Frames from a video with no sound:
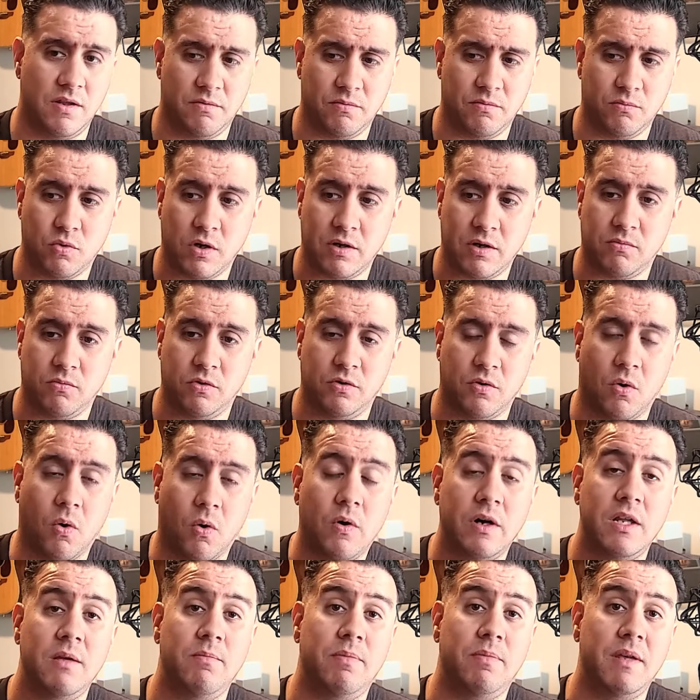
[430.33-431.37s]
Uh, what would
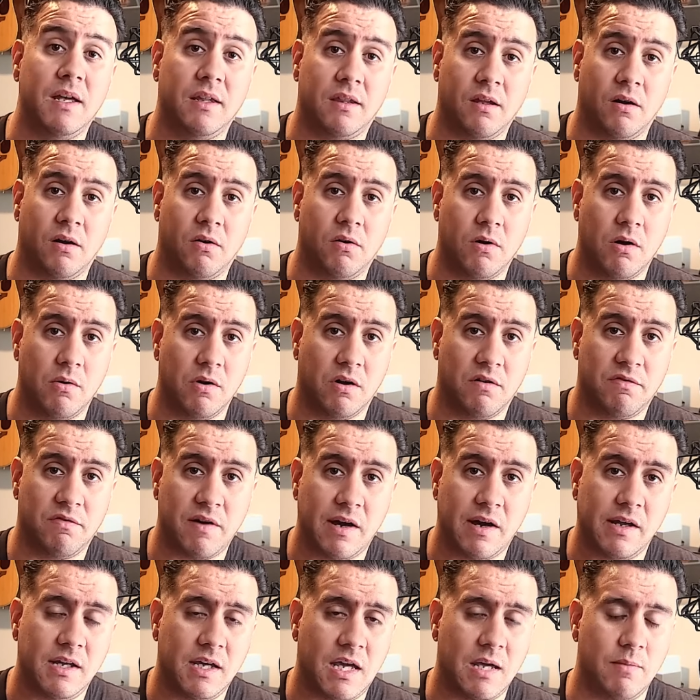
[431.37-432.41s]
already be at the heroic
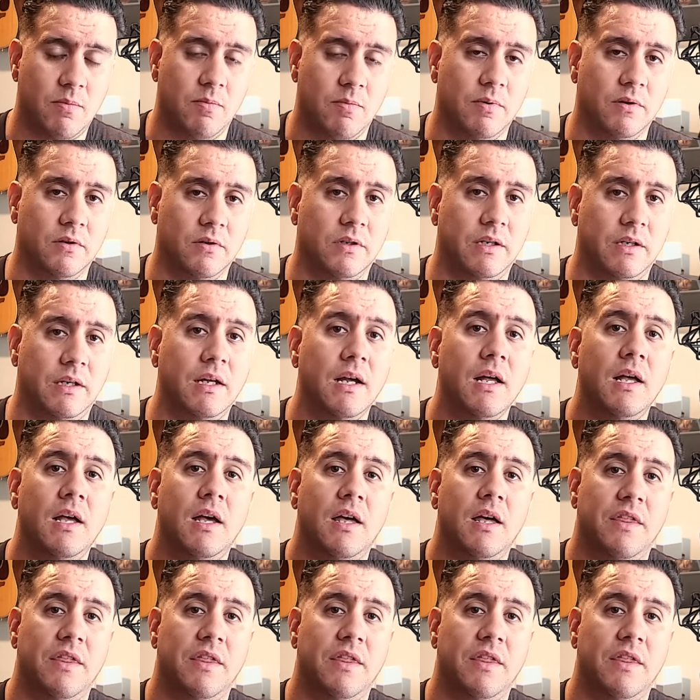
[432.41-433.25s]
fighting capability,